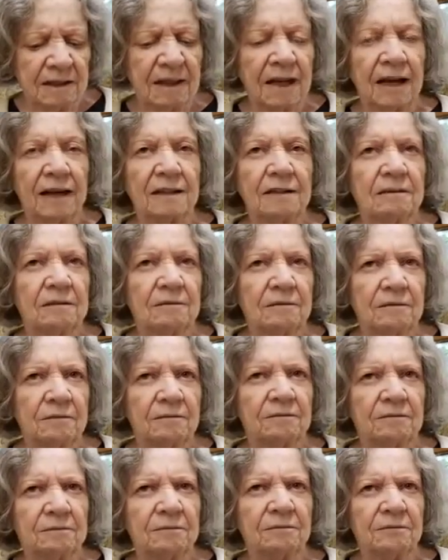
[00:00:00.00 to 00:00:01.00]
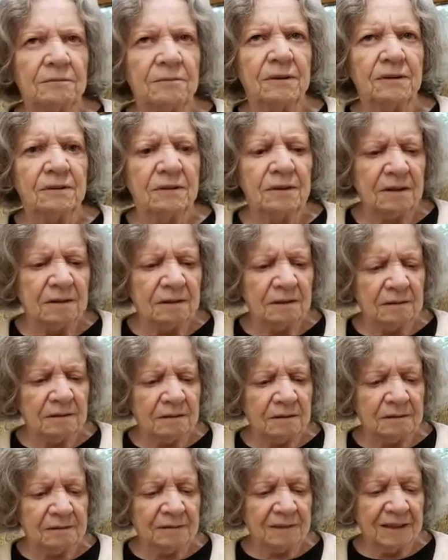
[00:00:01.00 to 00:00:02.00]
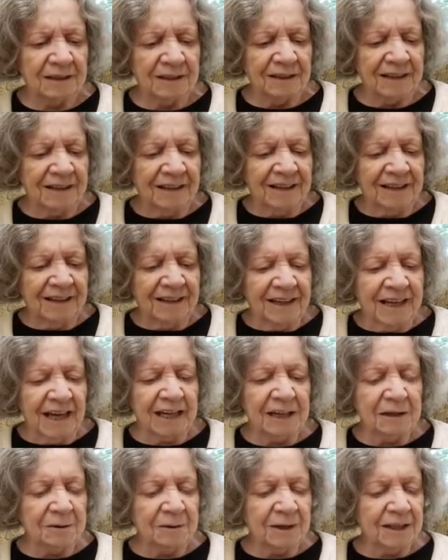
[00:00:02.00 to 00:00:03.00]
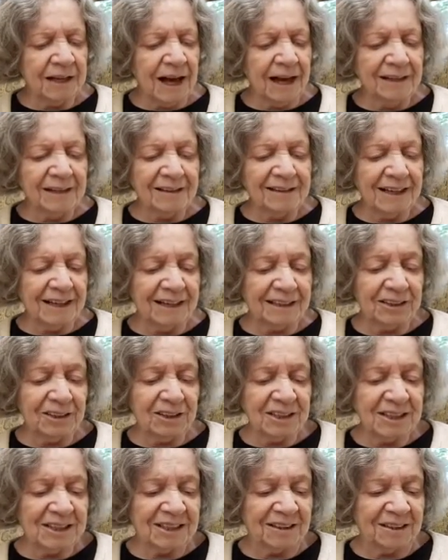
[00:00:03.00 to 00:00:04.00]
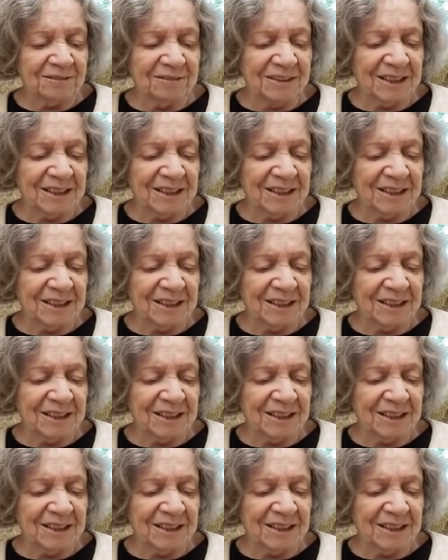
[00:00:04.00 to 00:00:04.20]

not very. Anyway, I just love this.